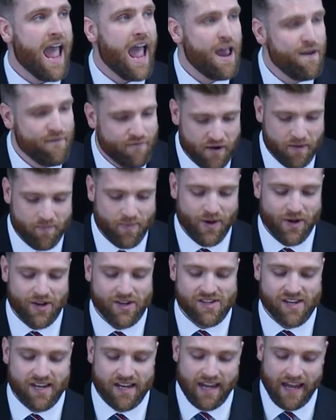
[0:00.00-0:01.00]
Every
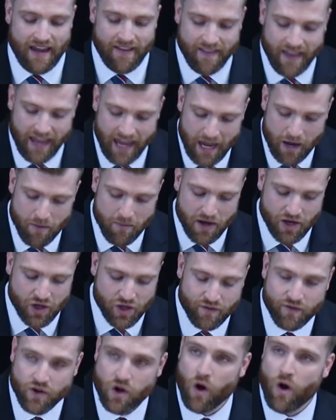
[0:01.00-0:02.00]
person in the
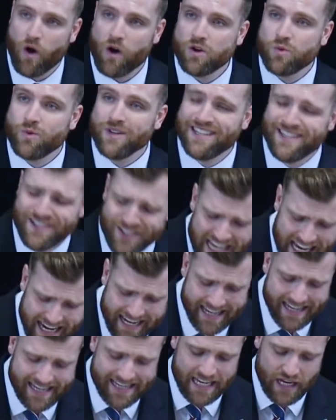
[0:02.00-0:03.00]
image of God with
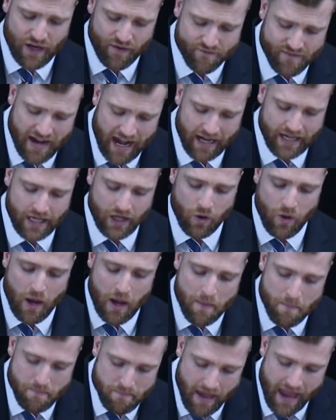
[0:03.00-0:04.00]
dignity and value,
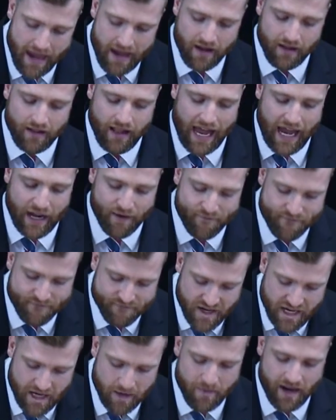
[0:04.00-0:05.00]
male and
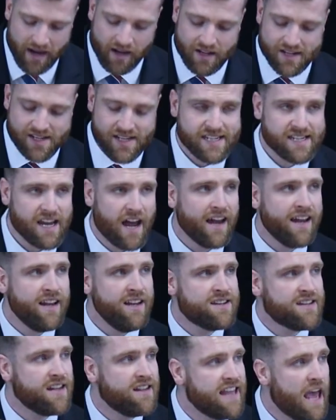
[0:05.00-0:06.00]
female,
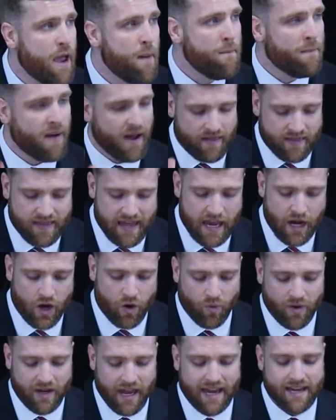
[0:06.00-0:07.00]
assigned to them by their
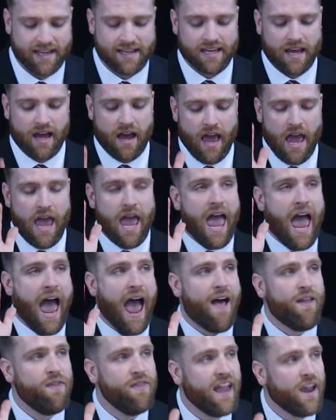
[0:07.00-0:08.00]
creator,
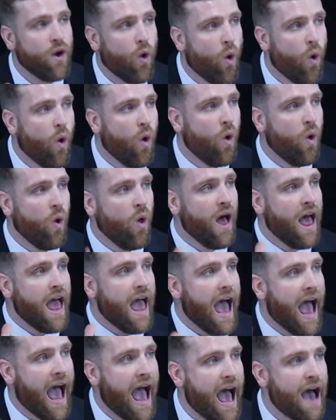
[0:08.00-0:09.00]
and they all
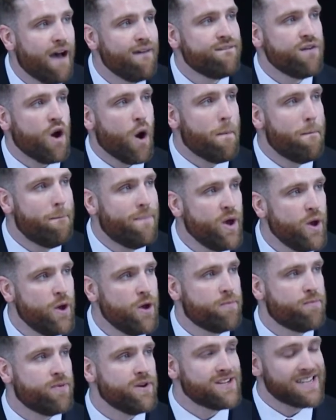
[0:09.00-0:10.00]
have a
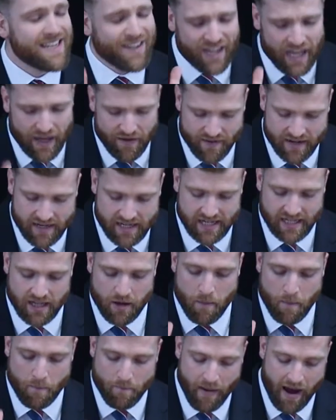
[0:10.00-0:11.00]
purpose given to
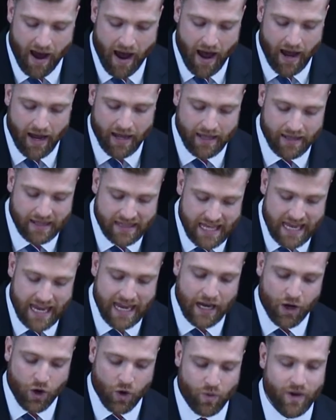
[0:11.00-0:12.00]
them by
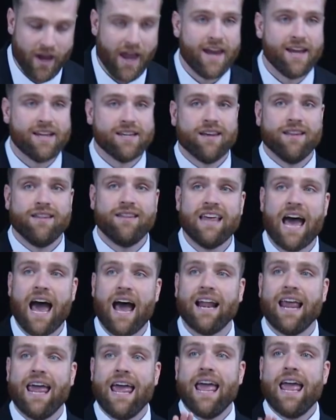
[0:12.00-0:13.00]
their creator.
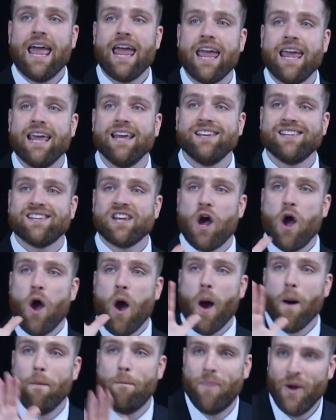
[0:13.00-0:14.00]
That is
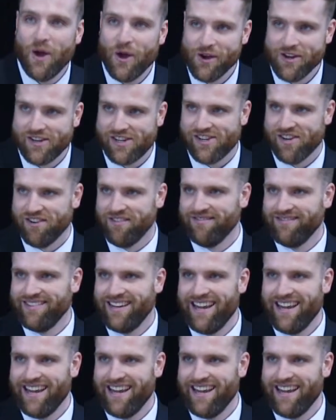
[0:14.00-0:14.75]
a person.